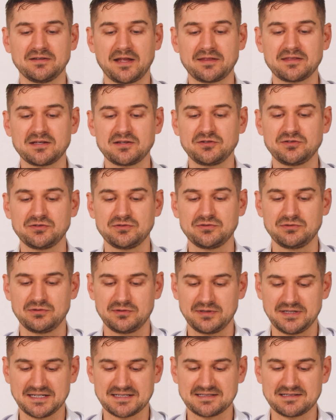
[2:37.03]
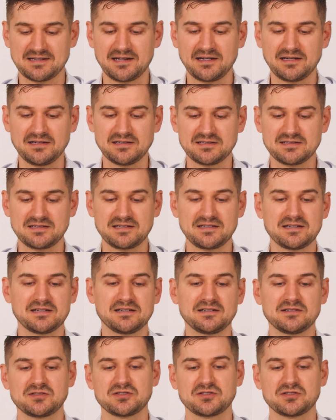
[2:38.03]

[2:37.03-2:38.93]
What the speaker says: Nothing too exciting to see here.